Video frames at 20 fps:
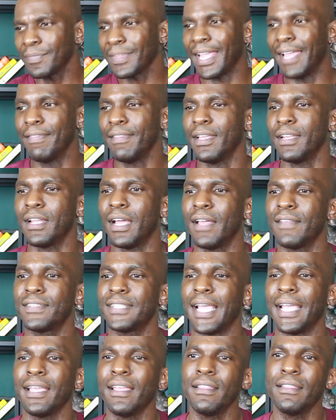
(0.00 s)
And then a
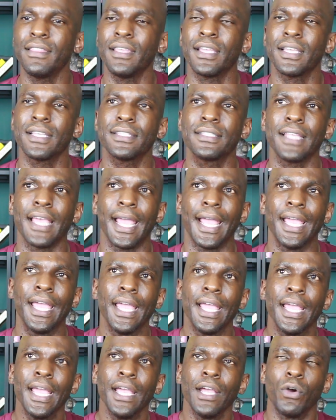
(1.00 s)
second thing is that,
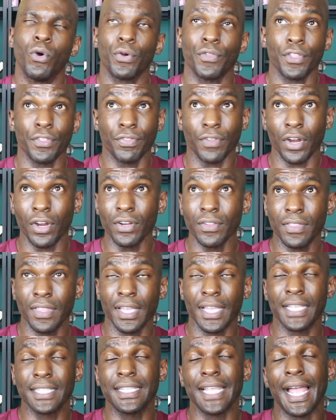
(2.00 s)
or the third
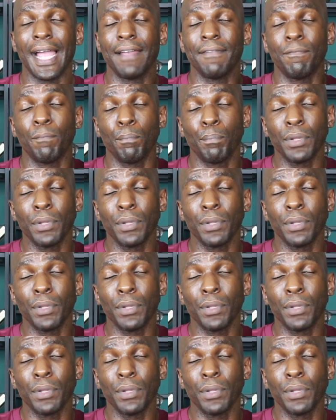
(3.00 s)
thing is that I